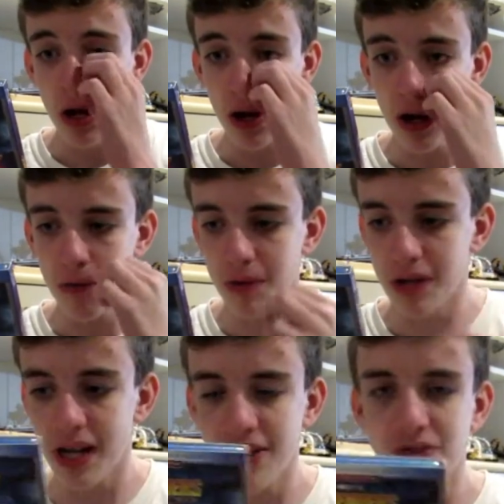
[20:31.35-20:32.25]

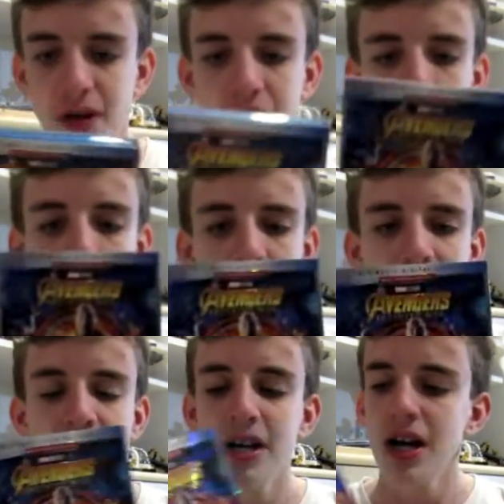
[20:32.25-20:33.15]
But yeah, so I own
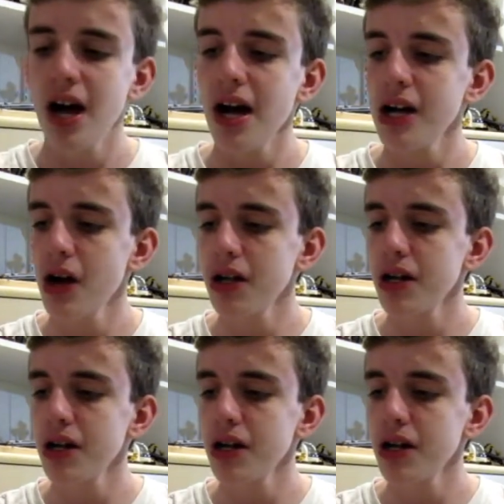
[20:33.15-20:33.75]
it. I got